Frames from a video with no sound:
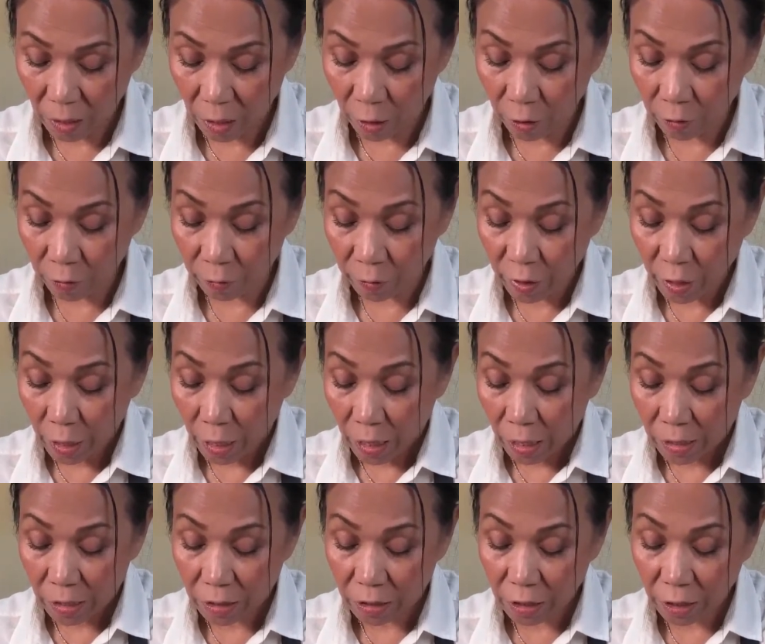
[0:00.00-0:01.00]
Oh,
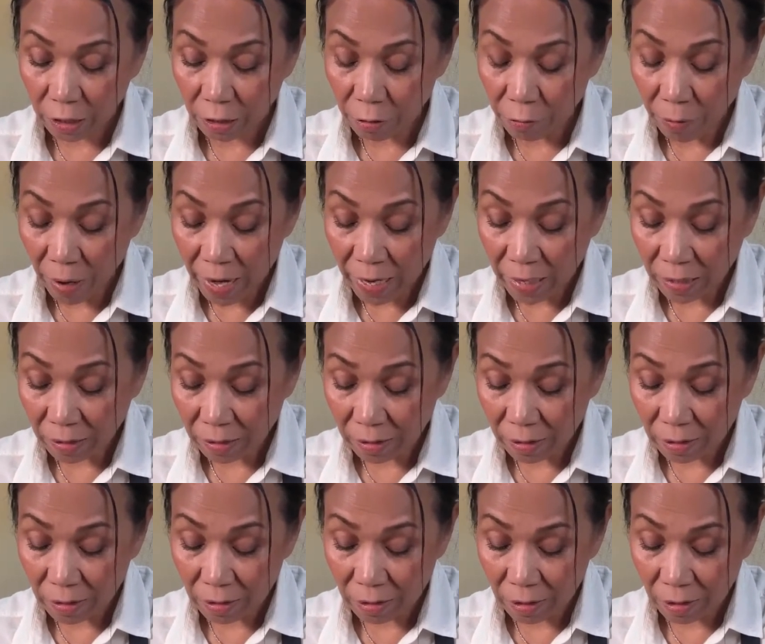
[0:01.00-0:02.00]
the sticky rice
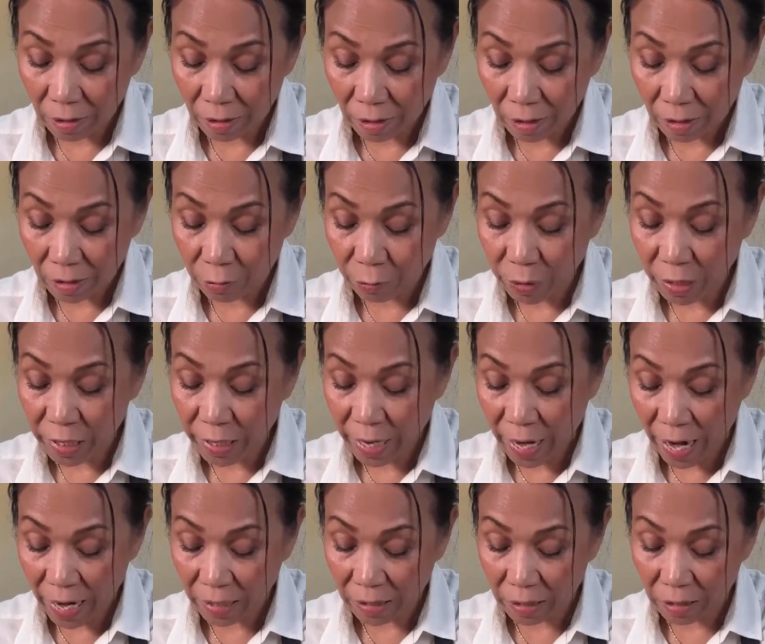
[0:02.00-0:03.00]
is really
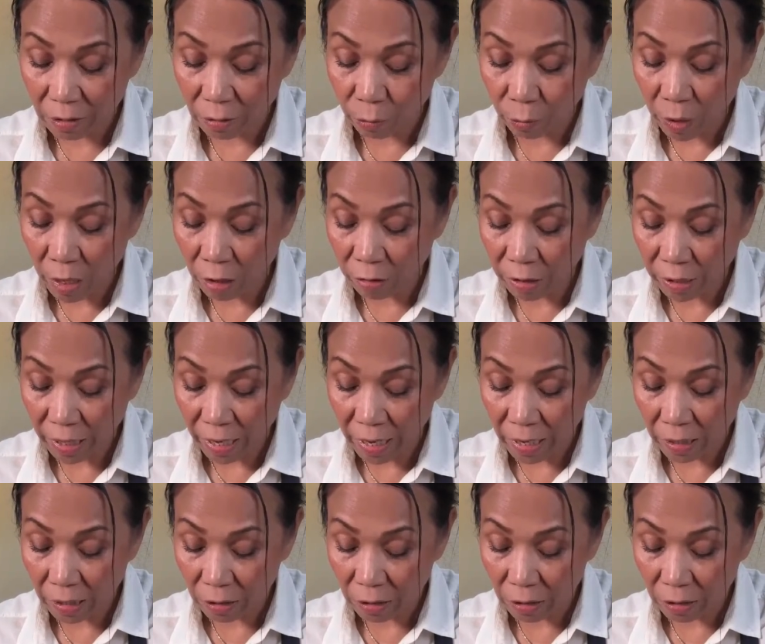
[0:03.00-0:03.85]
nice. It's well done.